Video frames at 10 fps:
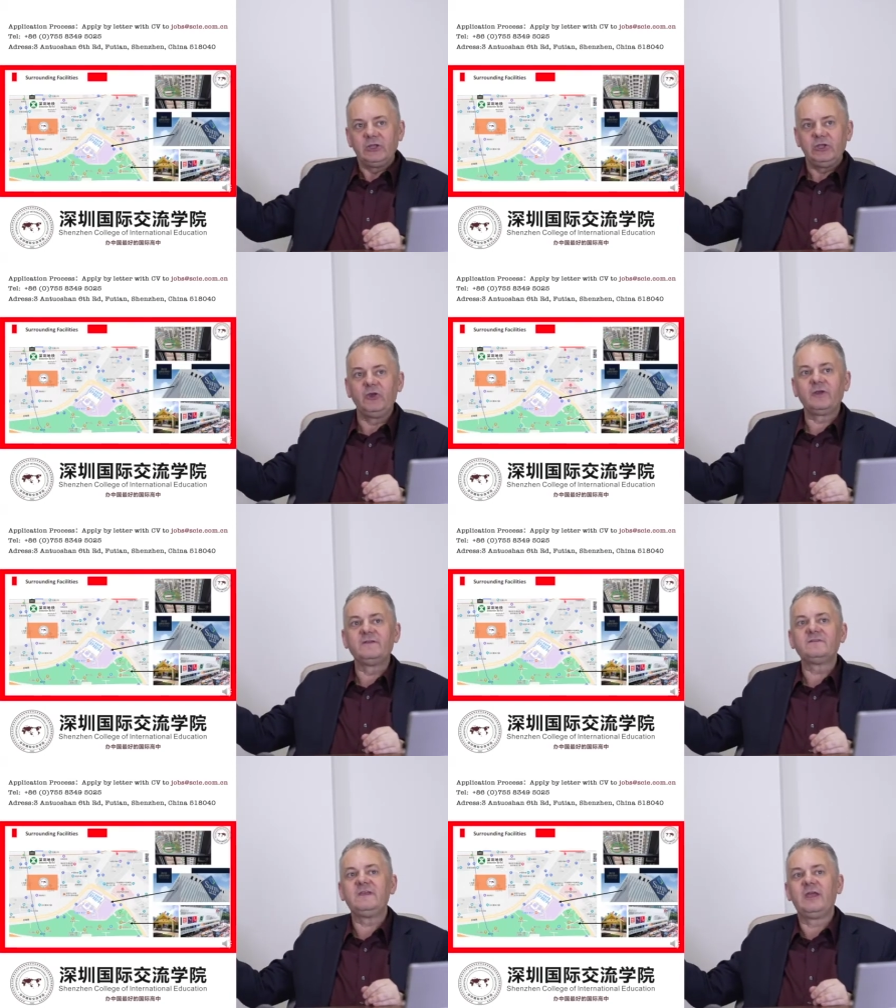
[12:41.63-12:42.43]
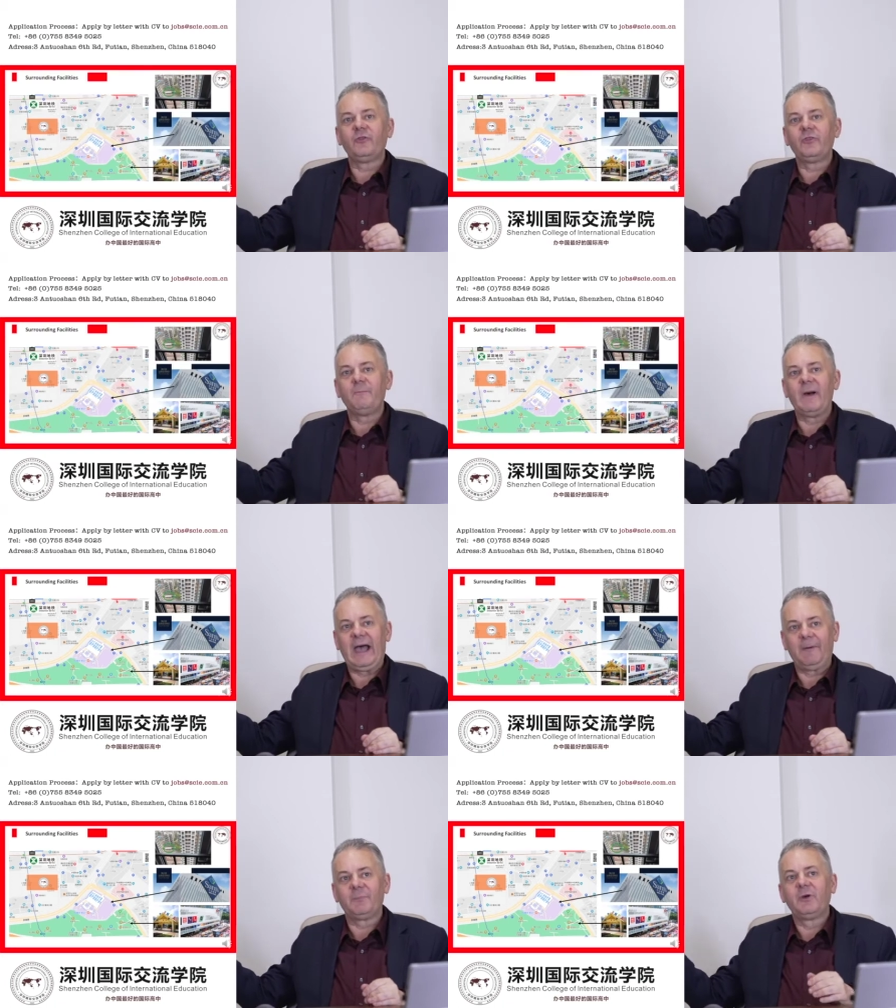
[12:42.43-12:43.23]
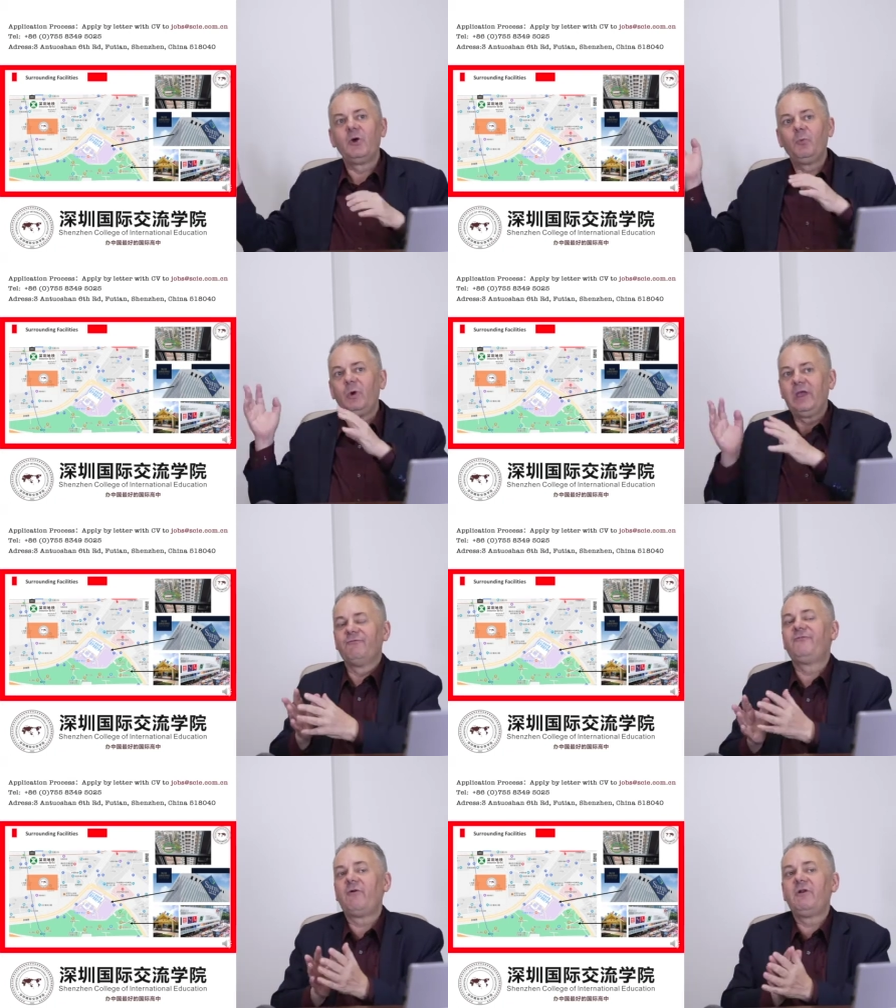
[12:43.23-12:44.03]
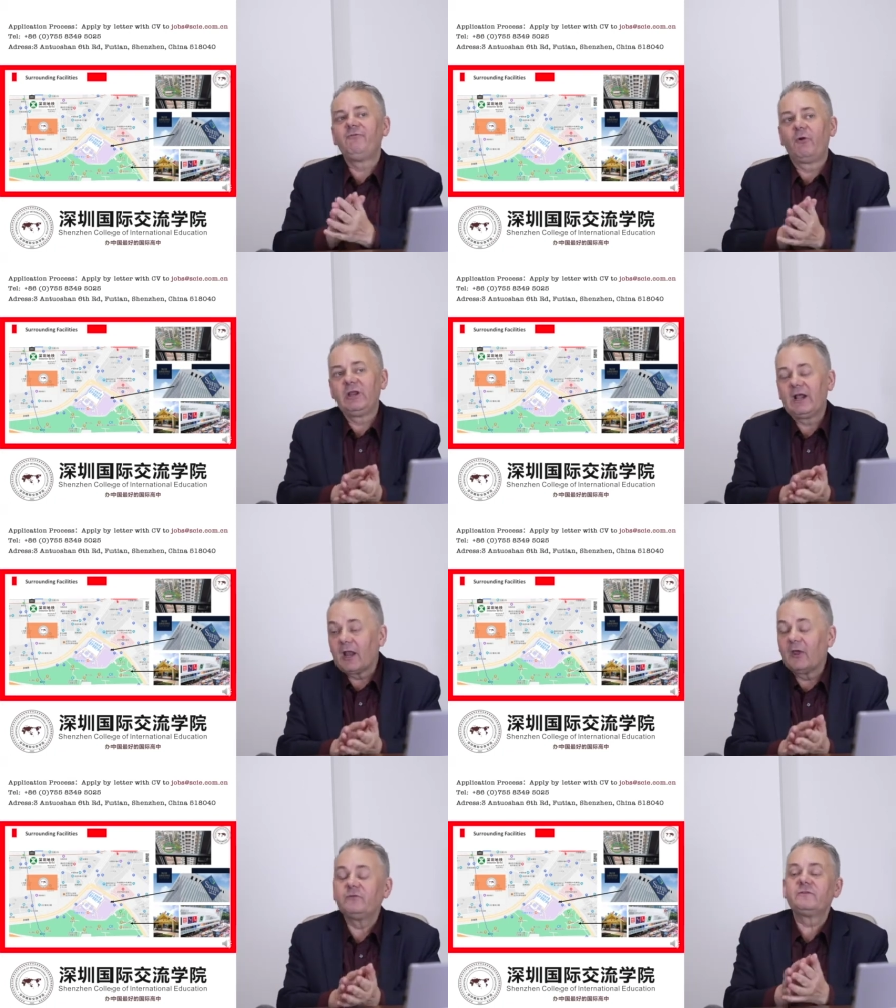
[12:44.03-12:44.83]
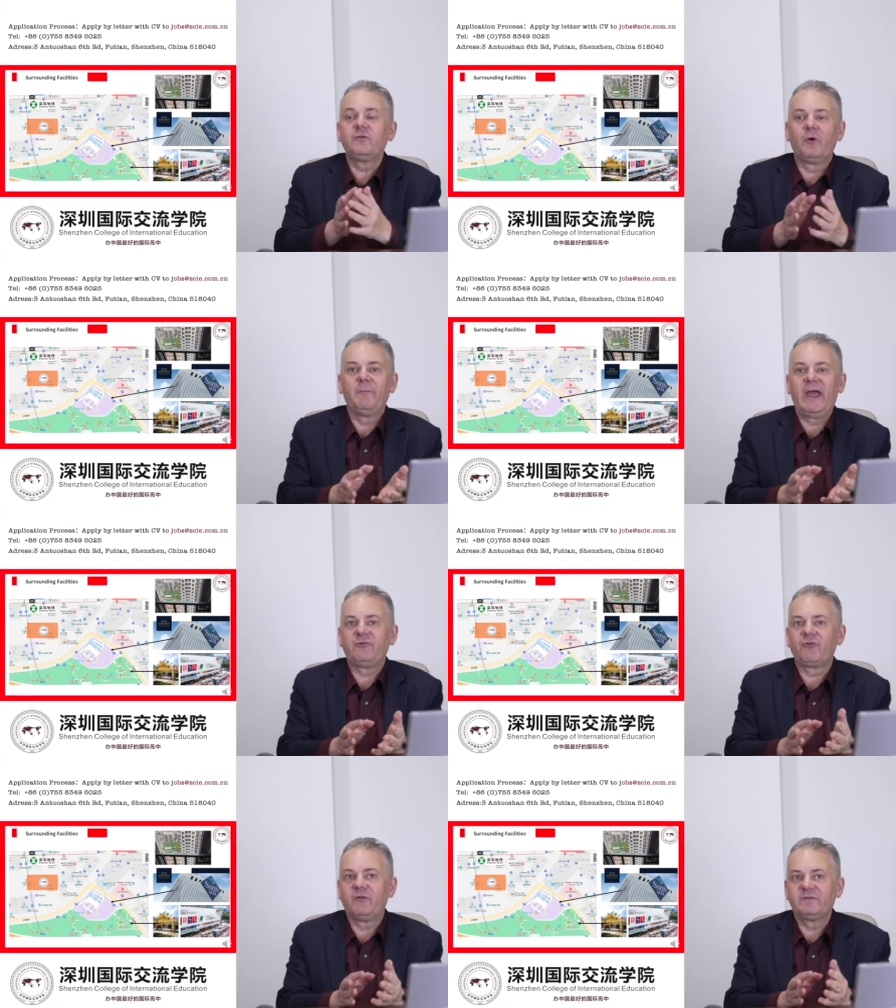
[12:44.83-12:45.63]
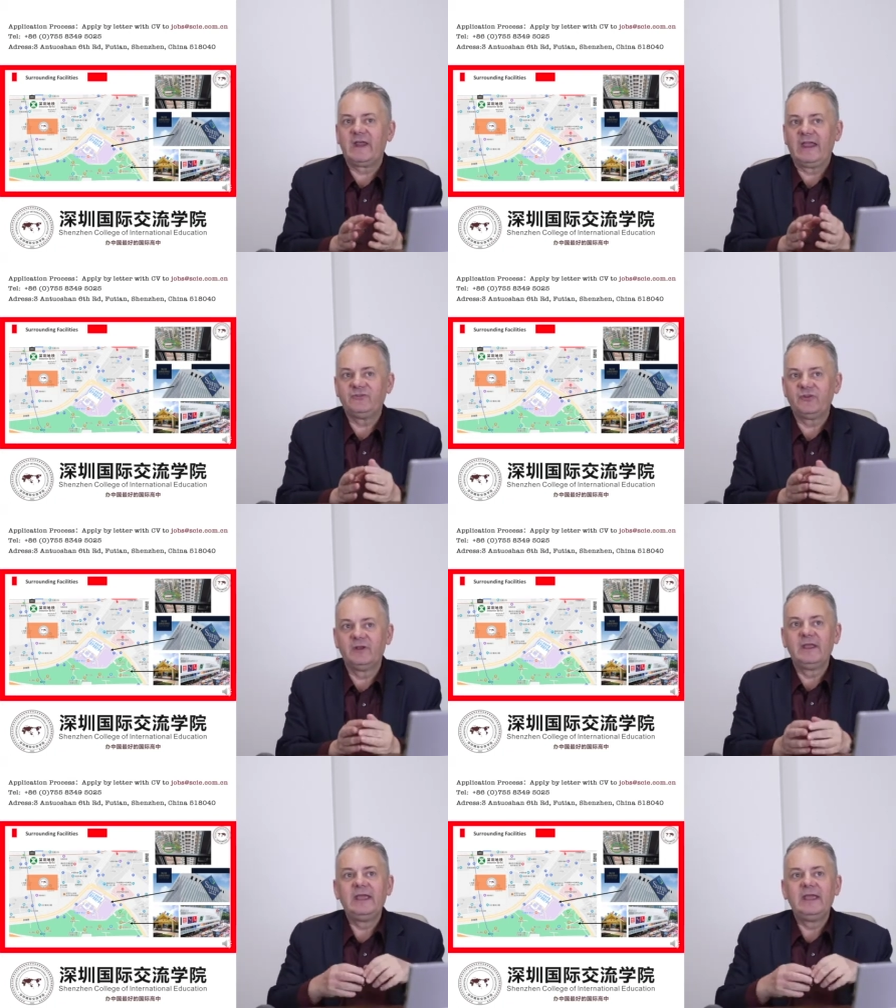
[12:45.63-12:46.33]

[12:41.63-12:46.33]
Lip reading: you can see on the map we are very, very close to a metro station.